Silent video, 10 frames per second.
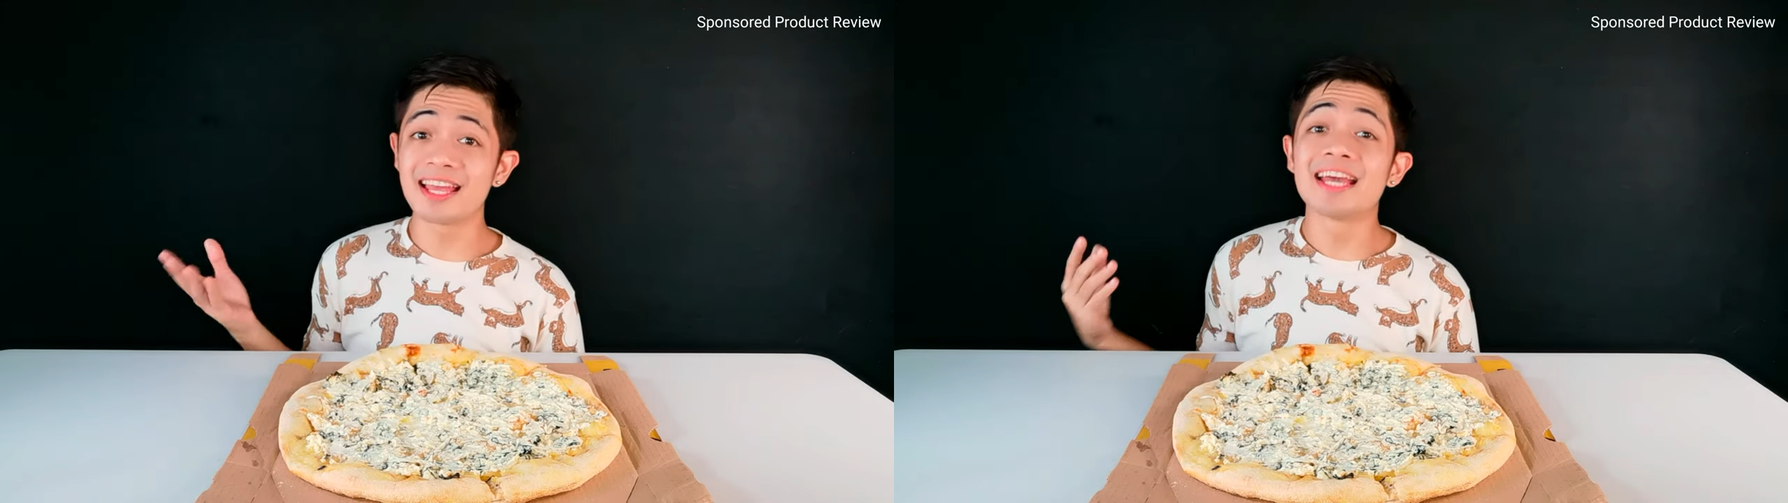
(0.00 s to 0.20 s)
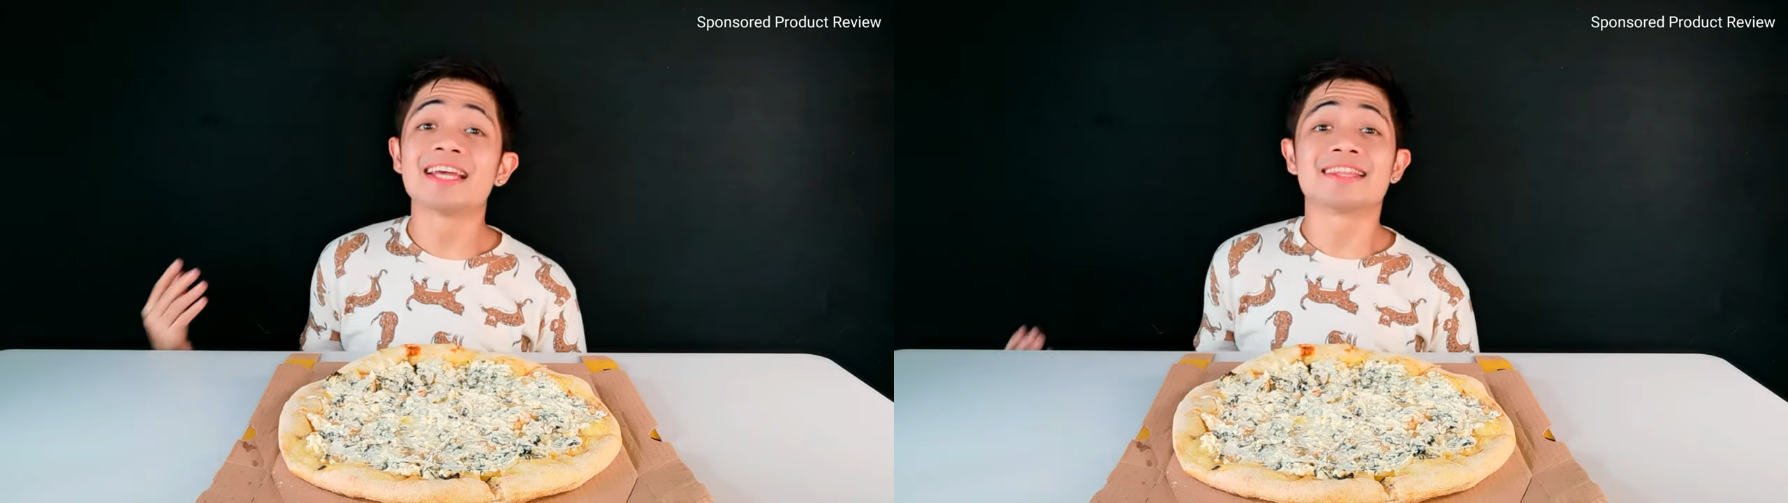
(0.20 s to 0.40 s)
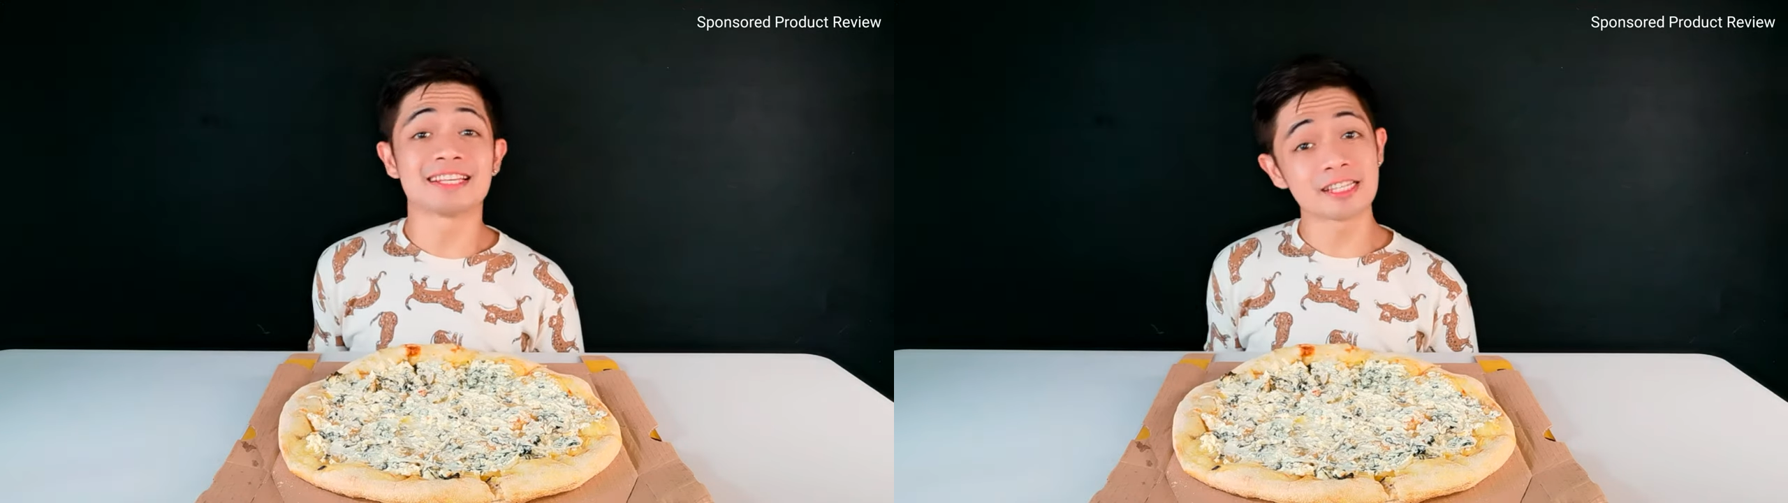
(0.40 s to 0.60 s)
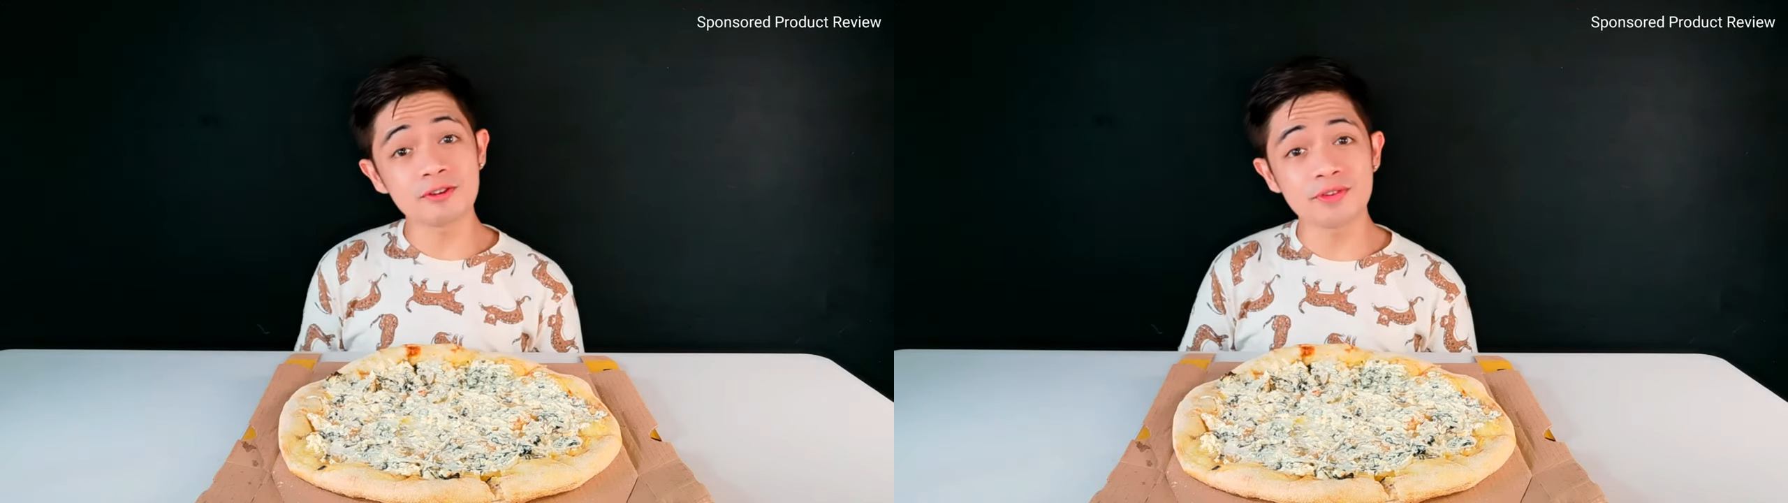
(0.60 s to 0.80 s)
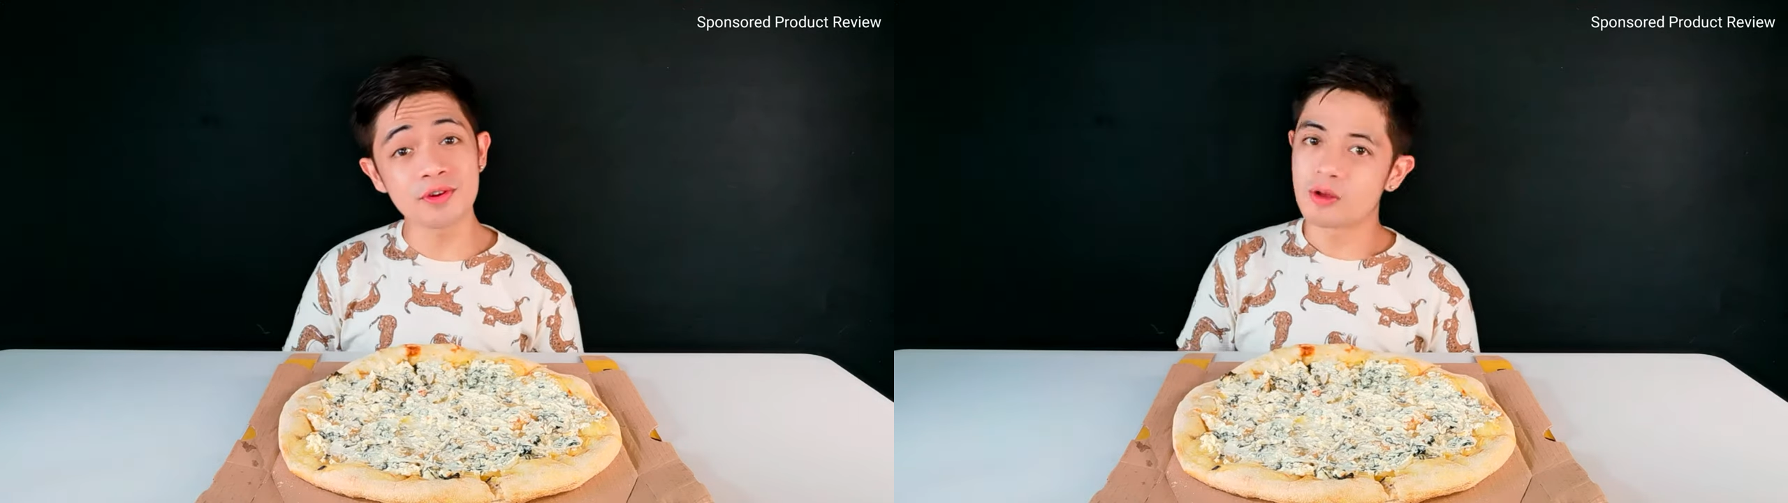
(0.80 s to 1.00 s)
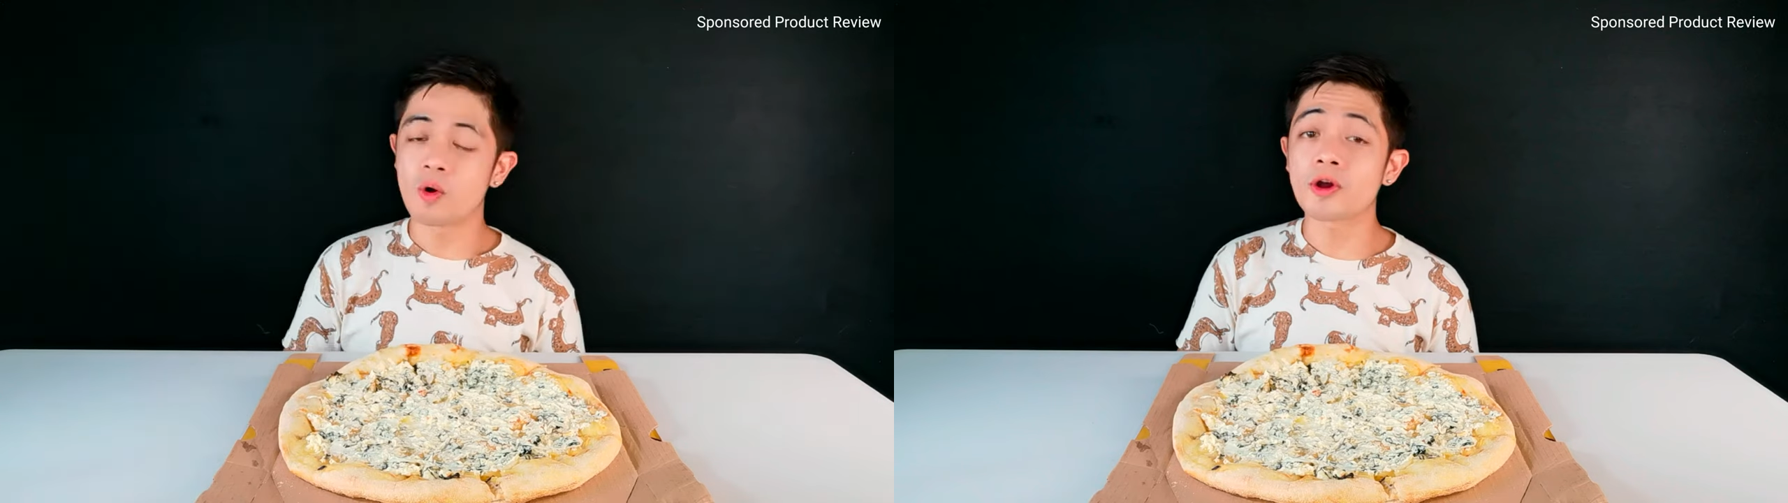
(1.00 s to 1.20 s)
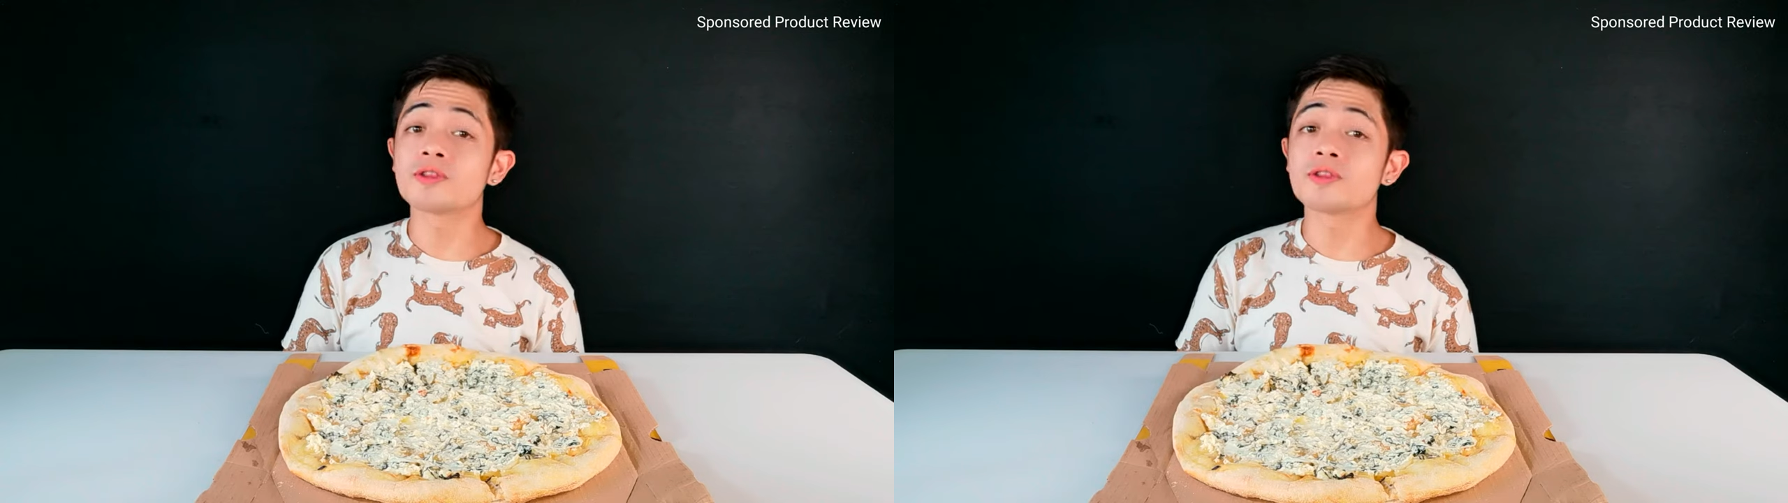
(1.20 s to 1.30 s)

Taste Test review or